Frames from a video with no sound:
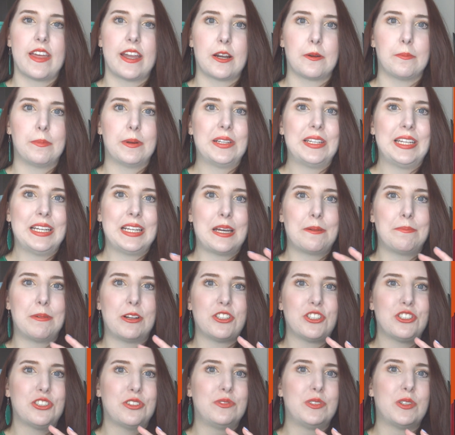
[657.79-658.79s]
They are building a
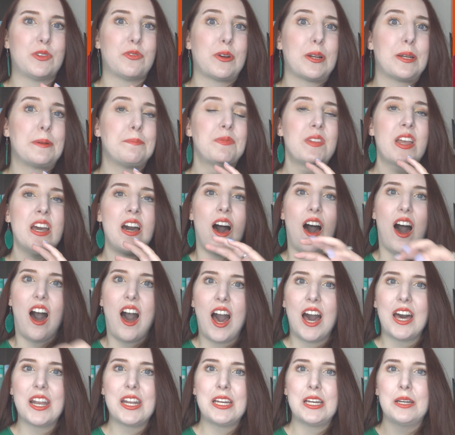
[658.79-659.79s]
bunch of different
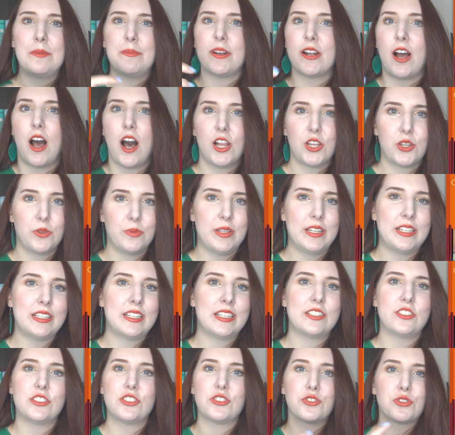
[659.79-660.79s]
autumn and
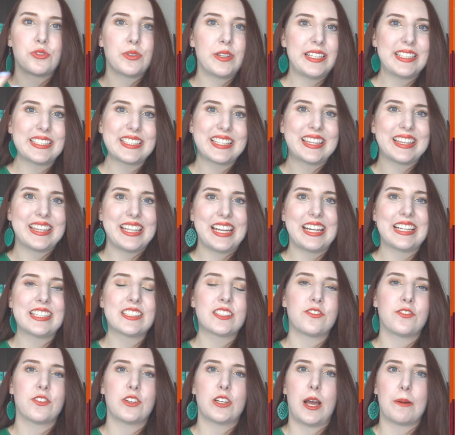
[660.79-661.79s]
Halloween treats and
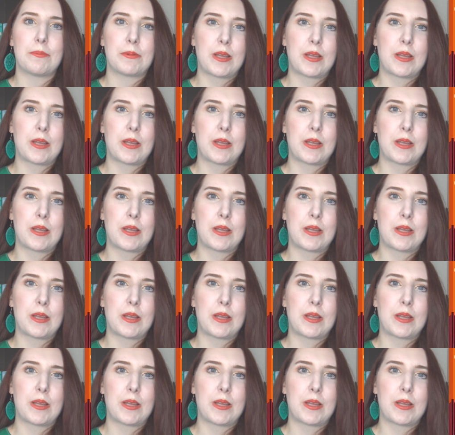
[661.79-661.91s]
things for an